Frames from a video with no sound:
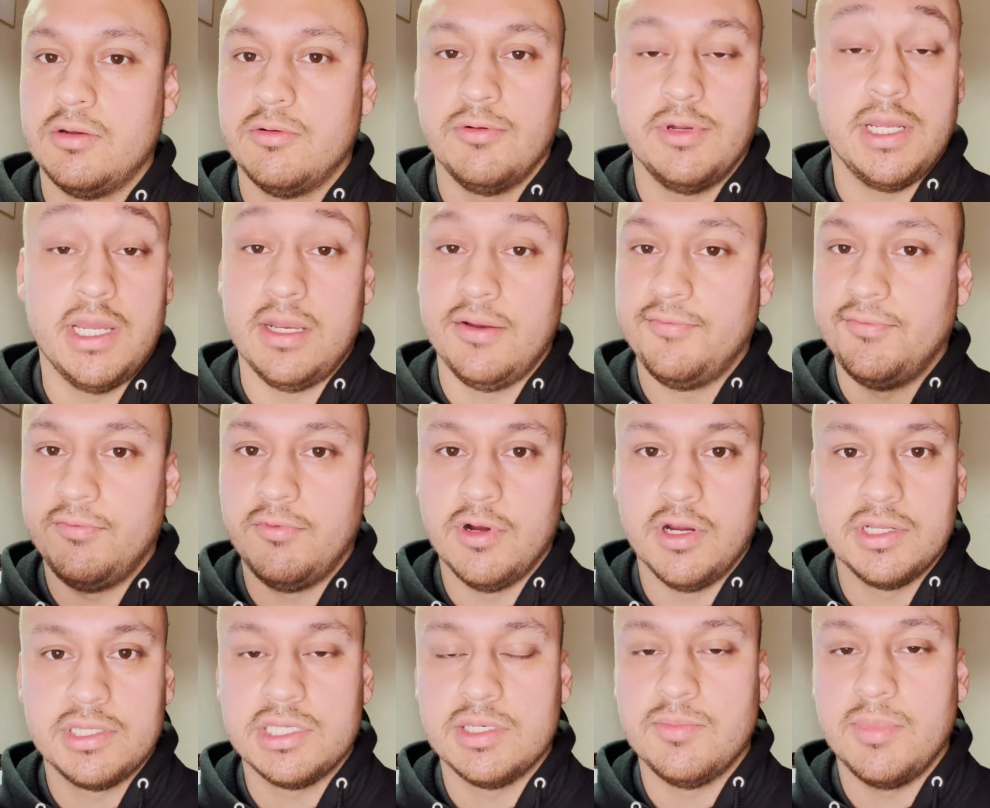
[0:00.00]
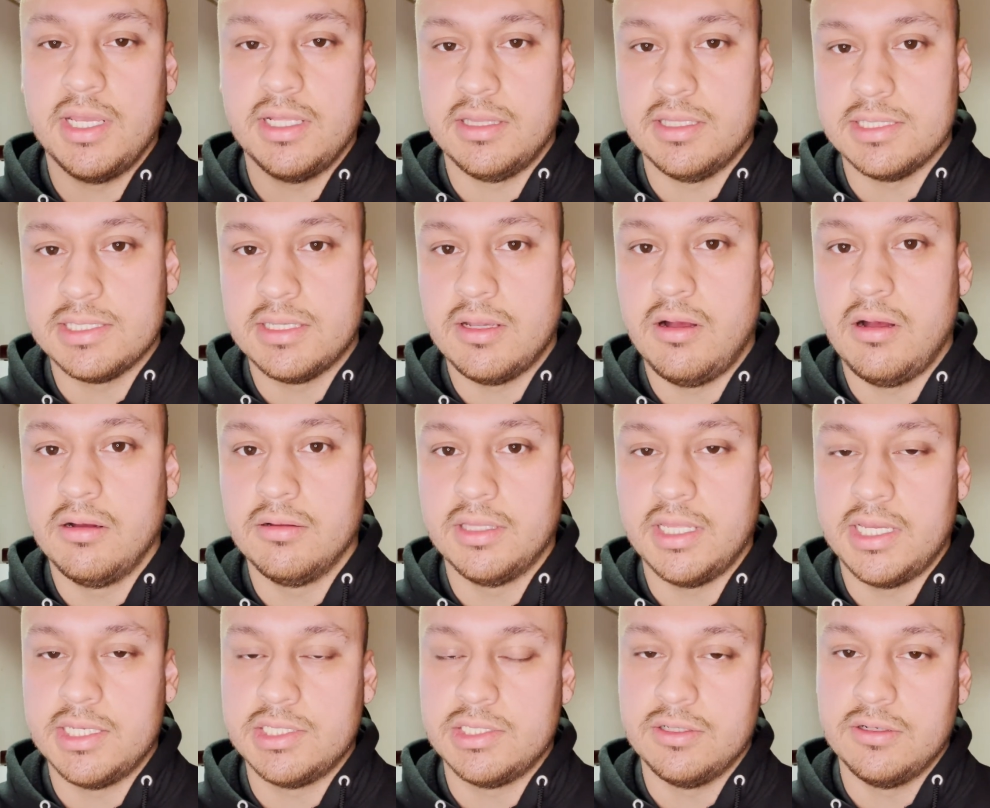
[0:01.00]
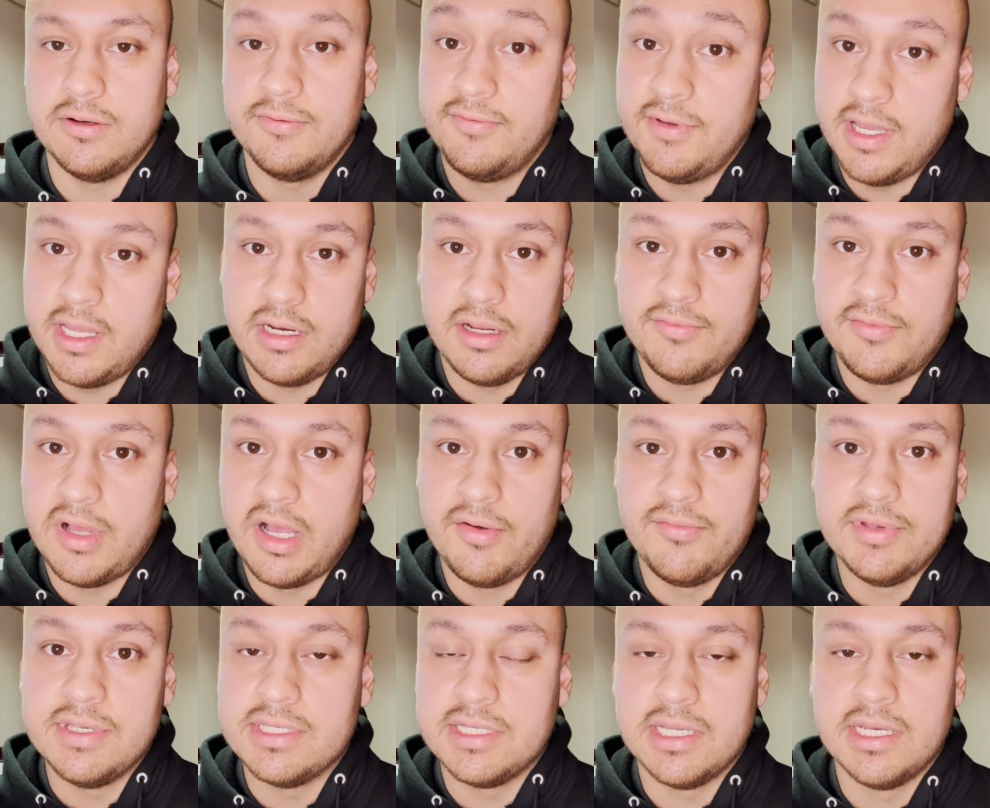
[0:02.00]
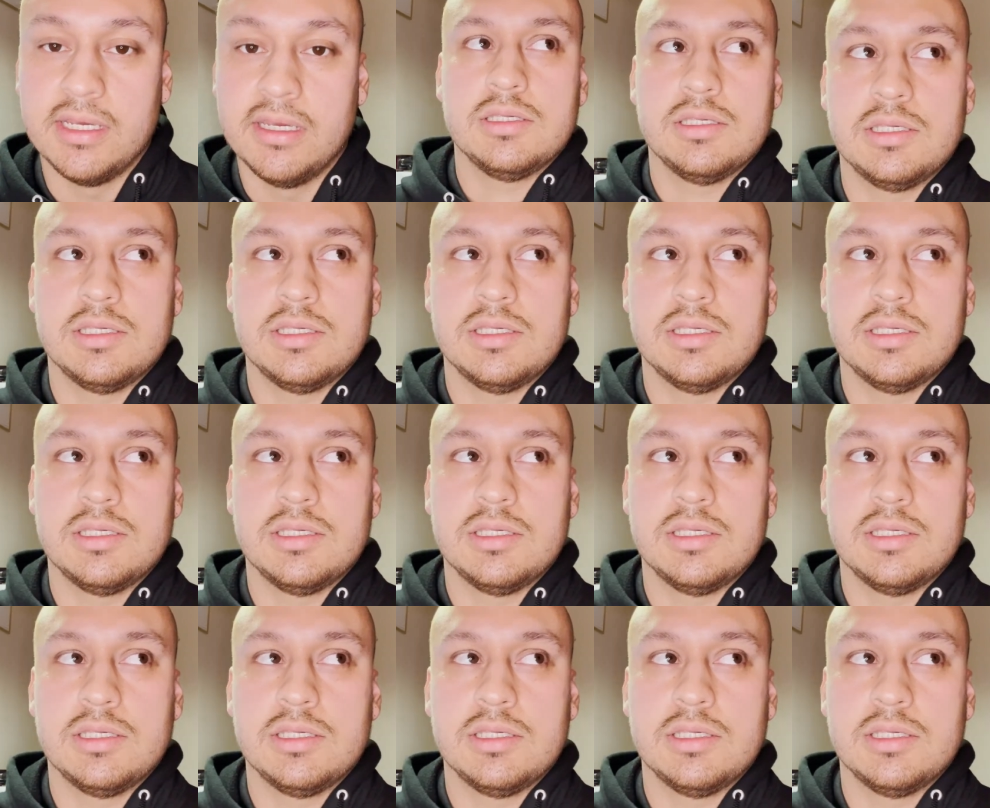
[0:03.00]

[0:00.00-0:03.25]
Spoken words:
creative work to make the song that you're a fan of, obviously.